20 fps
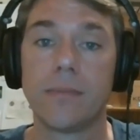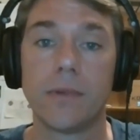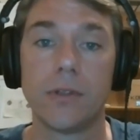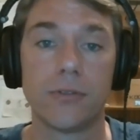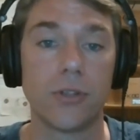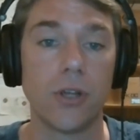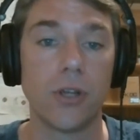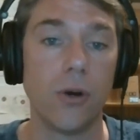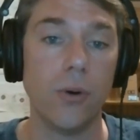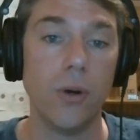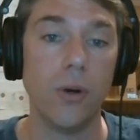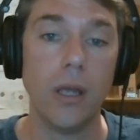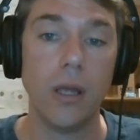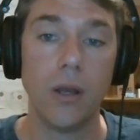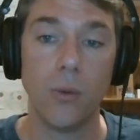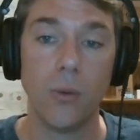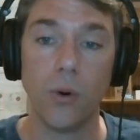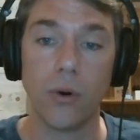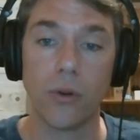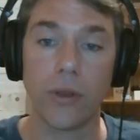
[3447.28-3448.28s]
So
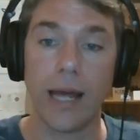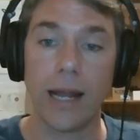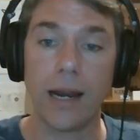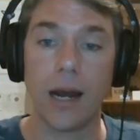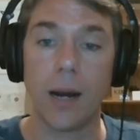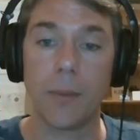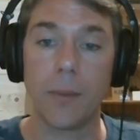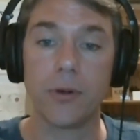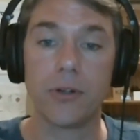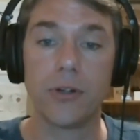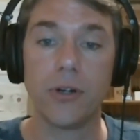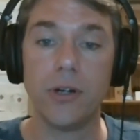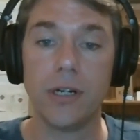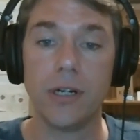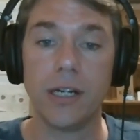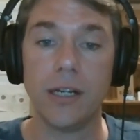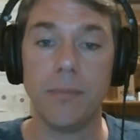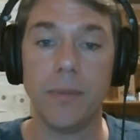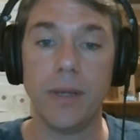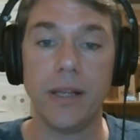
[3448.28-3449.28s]
will that
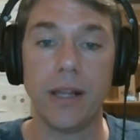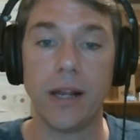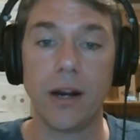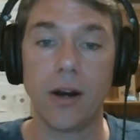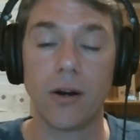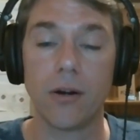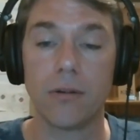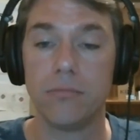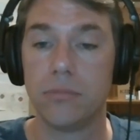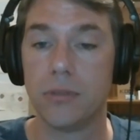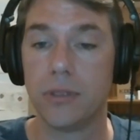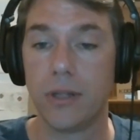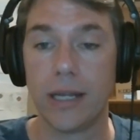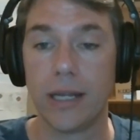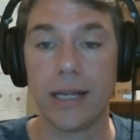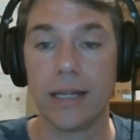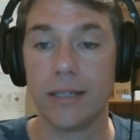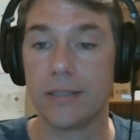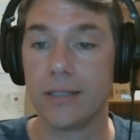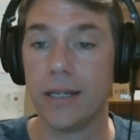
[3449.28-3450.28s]
opportunity be there,
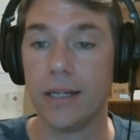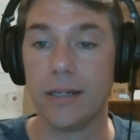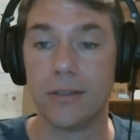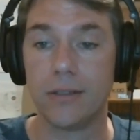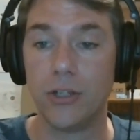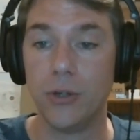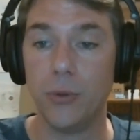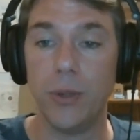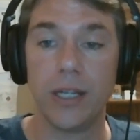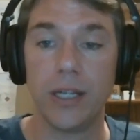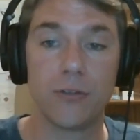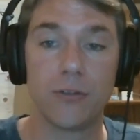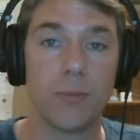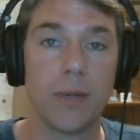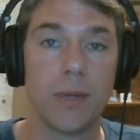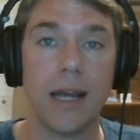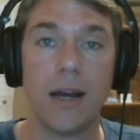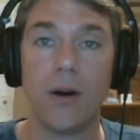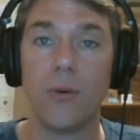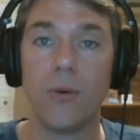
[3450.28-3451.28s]
like I said, 2 weeks from
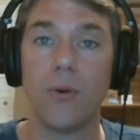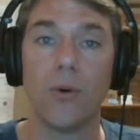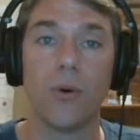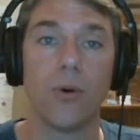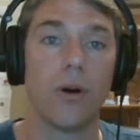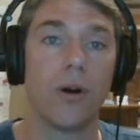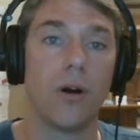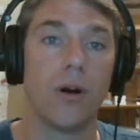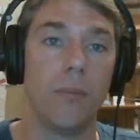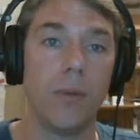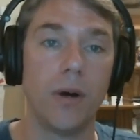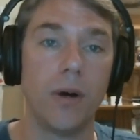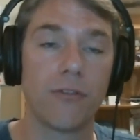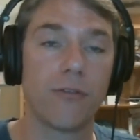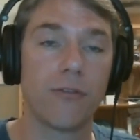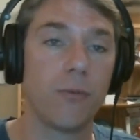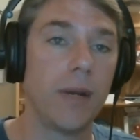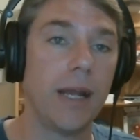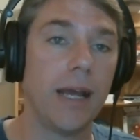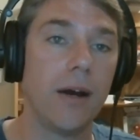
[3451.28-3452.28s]
now or a month
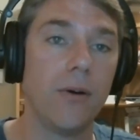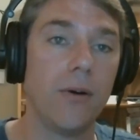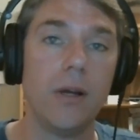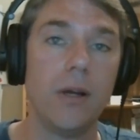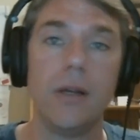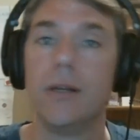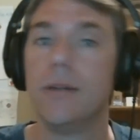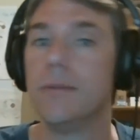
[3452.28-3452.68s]
from now?